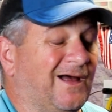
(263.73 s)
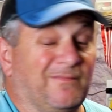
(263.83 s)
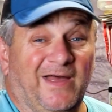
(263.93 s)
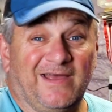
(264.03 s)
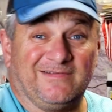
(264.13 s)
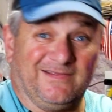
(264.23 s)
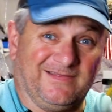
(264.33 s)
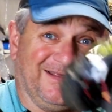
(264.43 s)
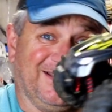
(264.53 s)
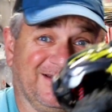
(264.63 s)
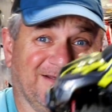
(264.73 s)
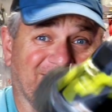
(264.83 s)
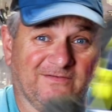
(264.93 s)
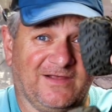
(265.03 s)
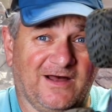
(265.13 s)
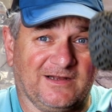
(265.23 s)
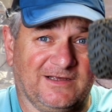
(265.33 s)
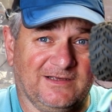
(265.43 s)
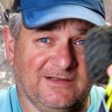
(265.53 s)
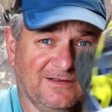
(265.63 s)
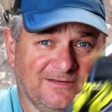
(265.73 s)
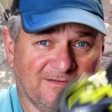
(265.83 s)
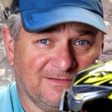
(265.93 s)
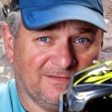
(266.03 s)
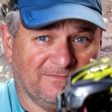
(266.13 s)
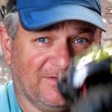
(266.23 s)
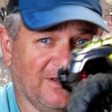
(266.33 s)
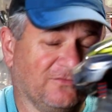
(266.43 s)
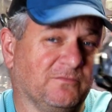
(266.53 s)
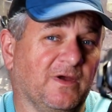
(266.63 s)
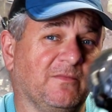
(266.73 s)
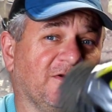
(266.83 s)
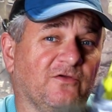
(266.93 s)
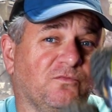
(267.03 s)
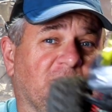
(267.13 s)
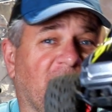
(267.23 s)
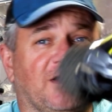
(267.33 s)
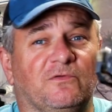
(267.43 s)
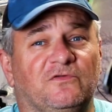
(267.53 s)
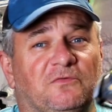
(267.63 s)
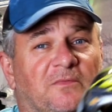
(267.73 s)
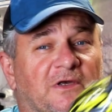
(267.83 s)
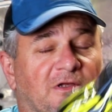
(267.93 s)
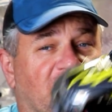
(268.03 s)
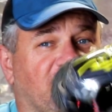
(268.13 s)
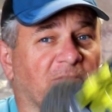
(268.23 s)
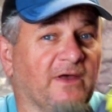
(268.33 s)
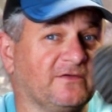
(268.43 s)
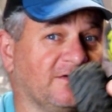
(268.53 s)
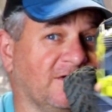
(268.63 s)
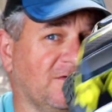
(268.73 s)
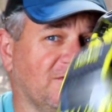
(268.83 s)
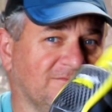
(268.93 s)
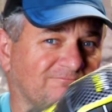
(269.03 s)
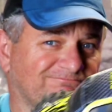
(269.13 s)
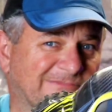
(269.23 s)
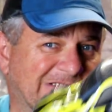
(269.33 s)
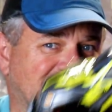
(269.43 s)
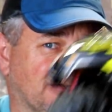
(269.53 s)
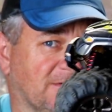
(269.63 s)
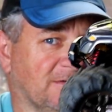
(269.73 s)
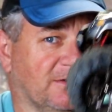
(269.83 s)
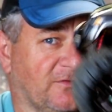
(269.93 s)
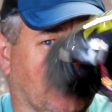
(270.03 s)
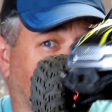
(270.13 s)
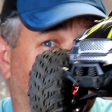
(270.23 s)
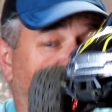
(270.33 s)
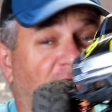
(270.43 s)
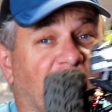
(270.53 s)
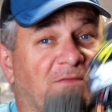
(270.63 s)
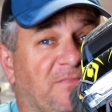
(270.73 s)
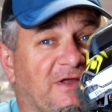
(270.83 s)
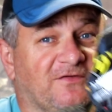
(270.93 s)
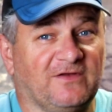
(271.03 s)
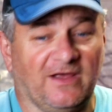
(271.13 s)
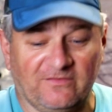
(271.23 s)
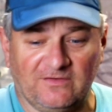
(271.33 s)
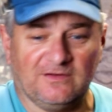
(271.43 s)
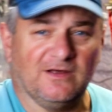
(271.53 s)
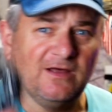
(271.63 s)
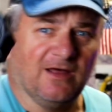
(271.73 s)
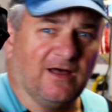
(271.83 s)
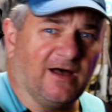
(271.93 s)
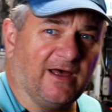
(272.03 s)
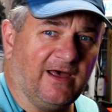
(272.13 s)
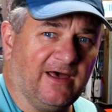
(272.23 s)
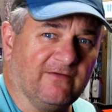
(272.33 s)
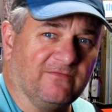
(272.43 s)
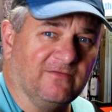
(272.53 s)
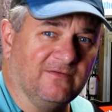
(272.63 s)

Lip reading: I'm actually thinking of the Sonic. If you guys remember, this one kind of went swimming in the Gulf of Mexico. So this is already beach tested. I have